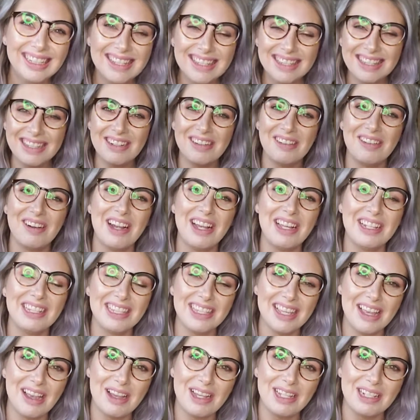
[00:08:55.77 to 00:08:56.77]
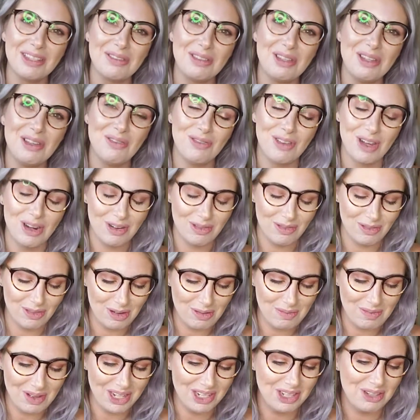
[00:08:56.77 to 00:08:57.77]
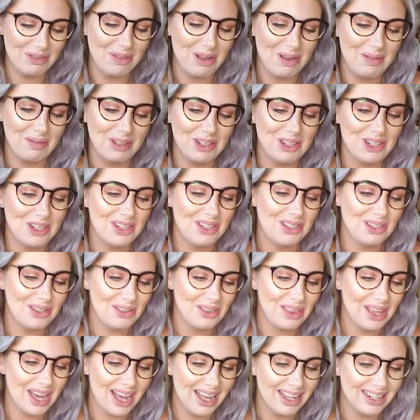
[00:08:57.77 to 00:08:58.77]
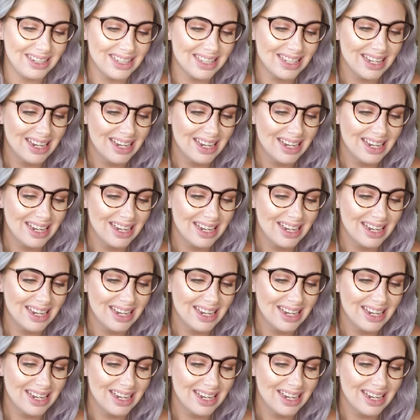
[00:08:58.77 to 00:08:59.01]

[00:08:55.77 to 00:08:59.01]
so it's really fun for me to be able to do that.